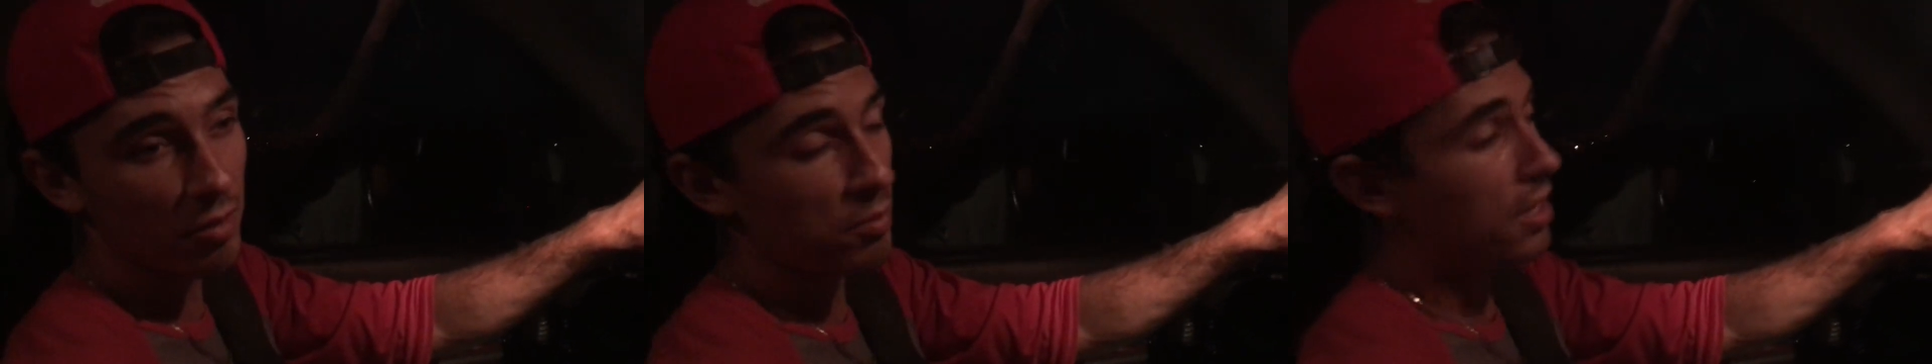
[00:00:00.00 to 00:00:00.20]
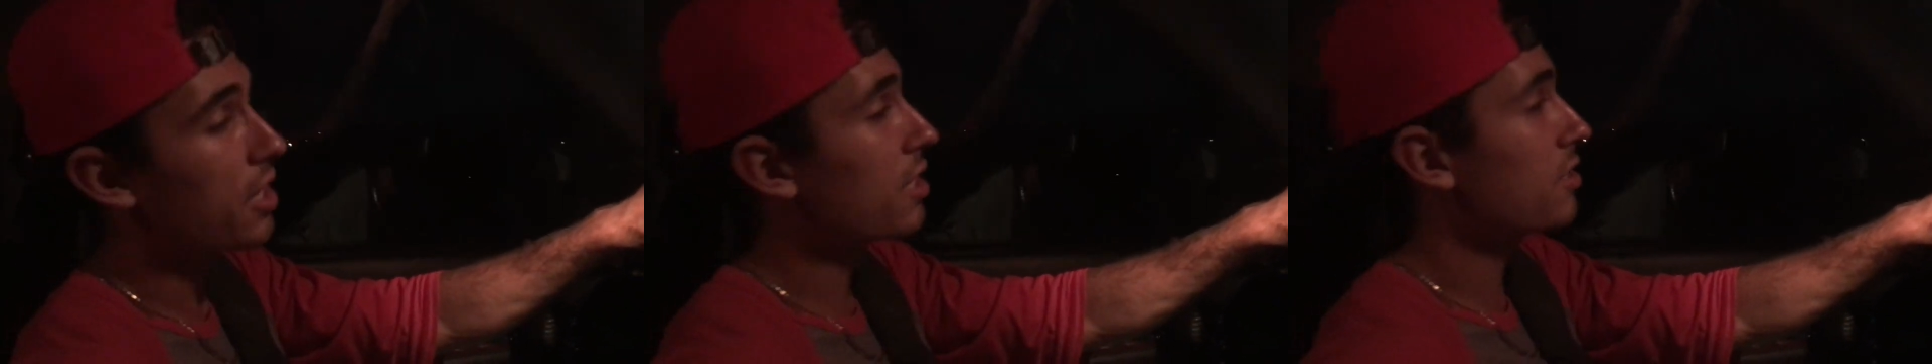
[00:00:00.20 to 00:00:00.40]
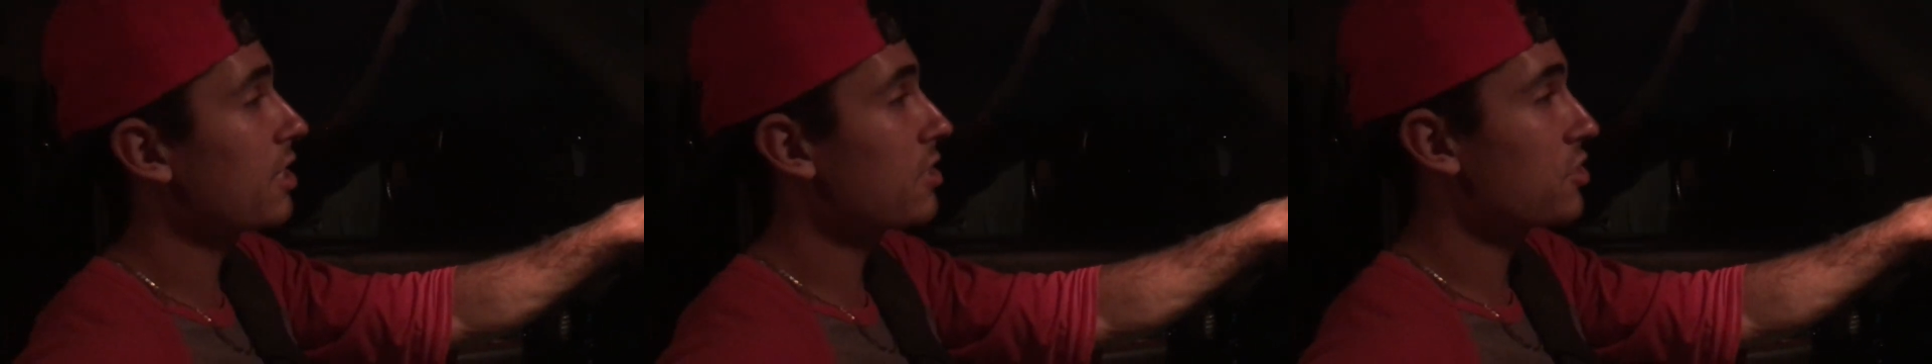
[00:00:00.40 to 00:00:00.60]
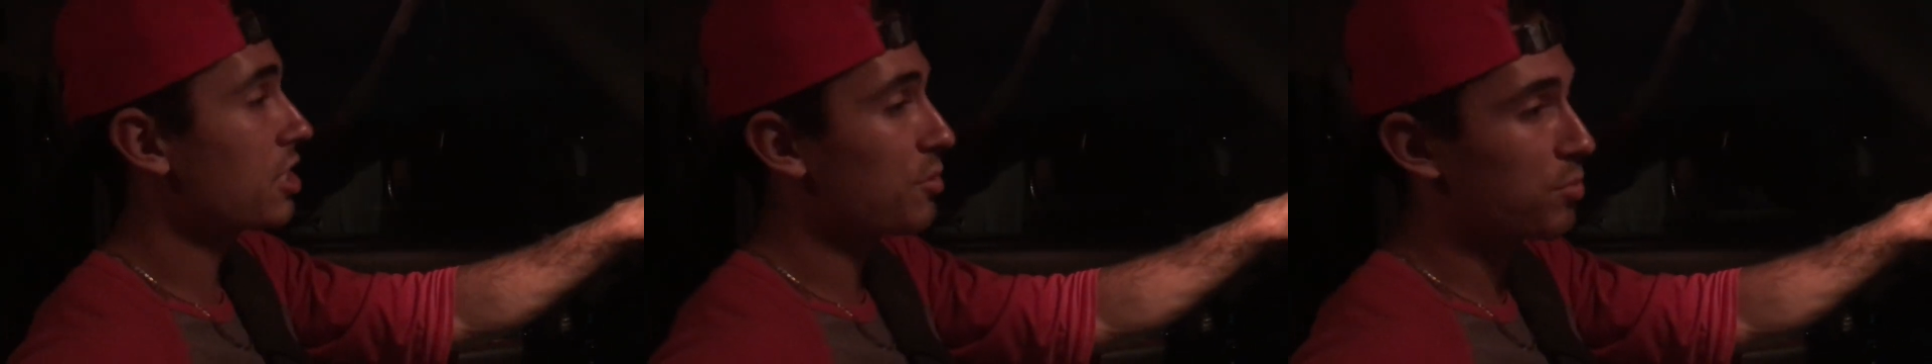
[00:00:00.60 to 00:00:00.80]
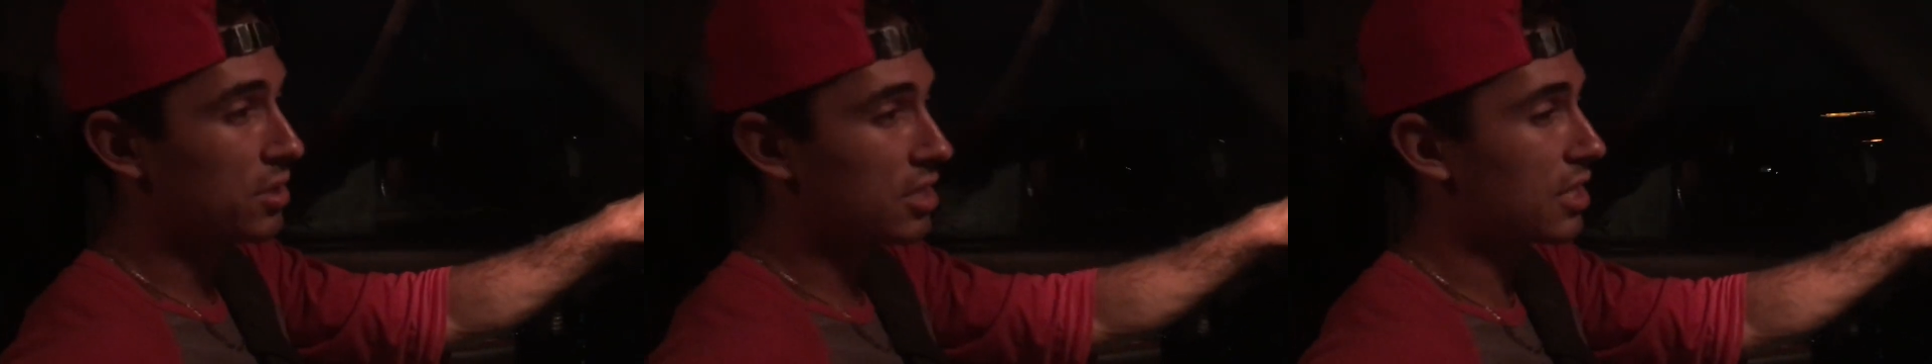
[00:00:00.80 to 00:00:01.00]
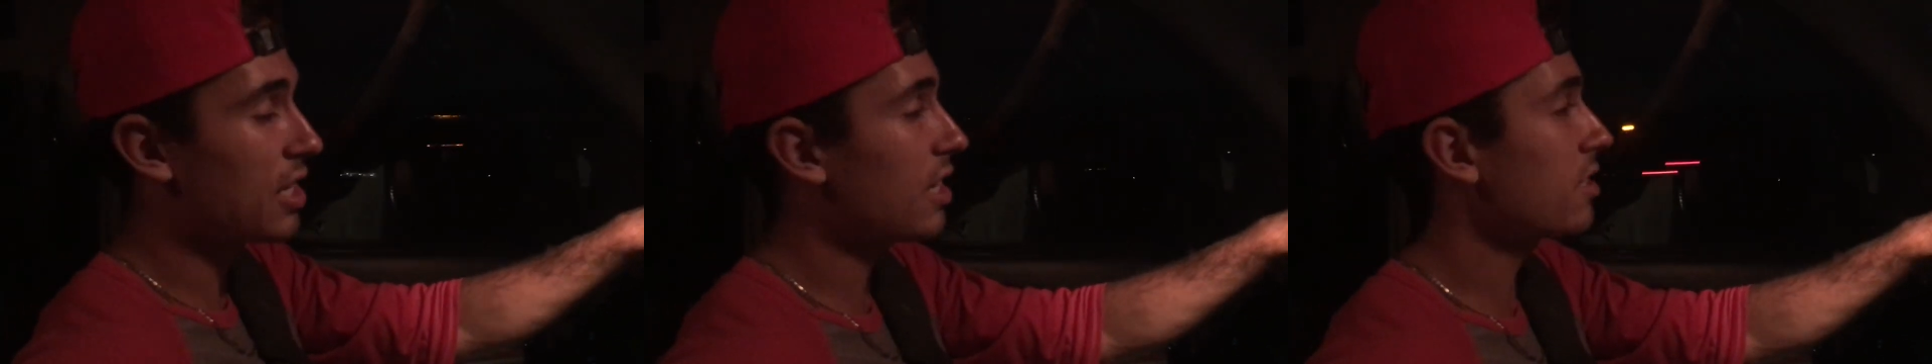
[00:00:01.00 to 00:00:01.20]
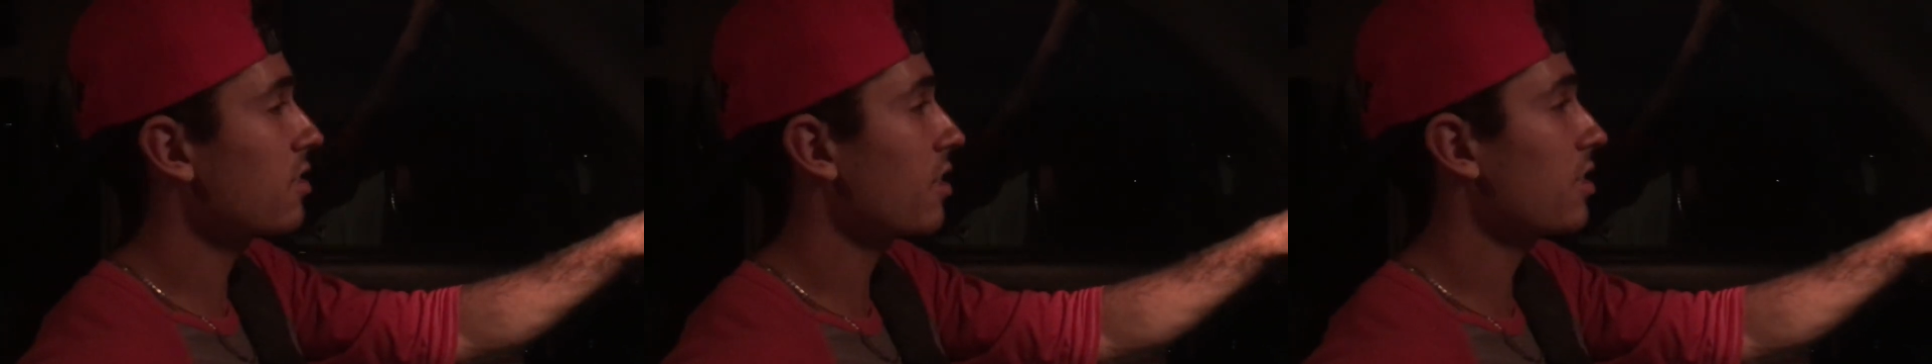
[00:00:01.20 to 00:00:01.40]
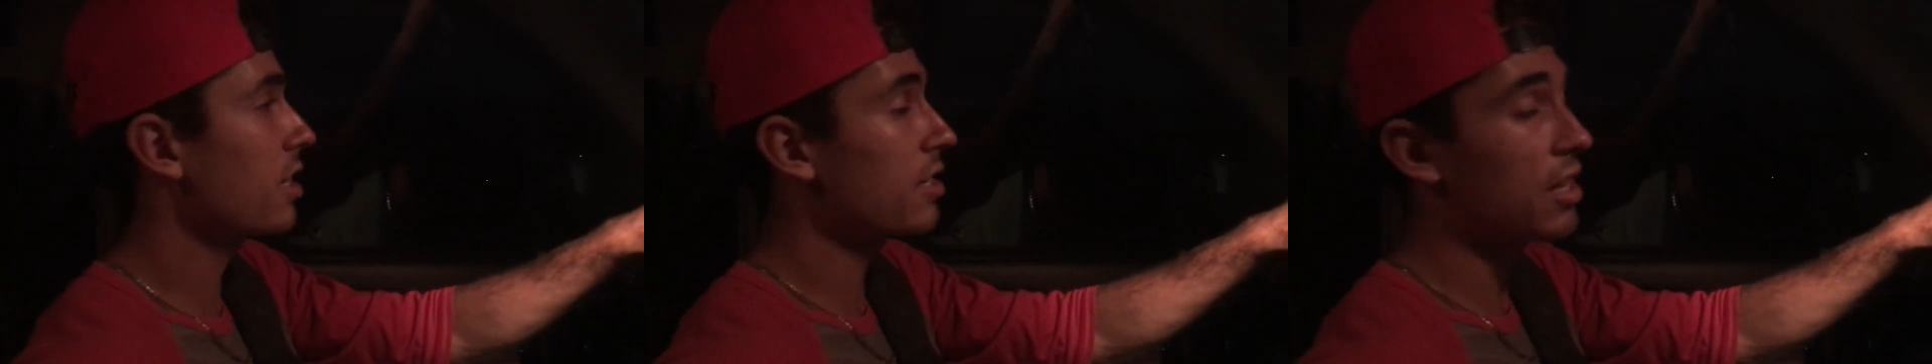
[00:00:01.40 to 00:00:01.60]
off my ignition, put the
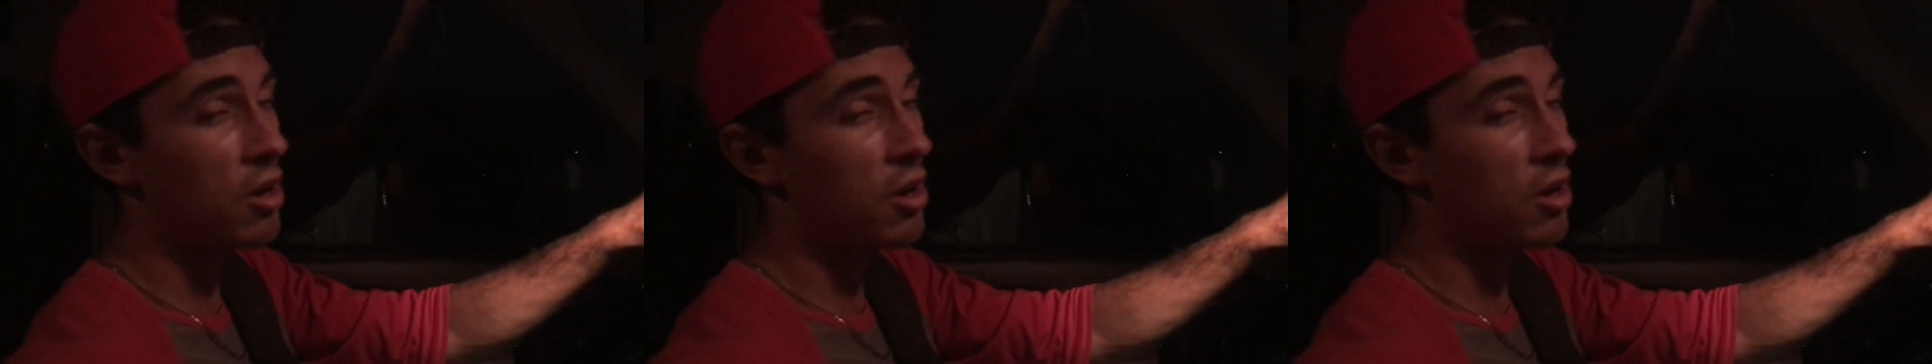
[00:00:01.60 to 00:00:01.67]
keys on there.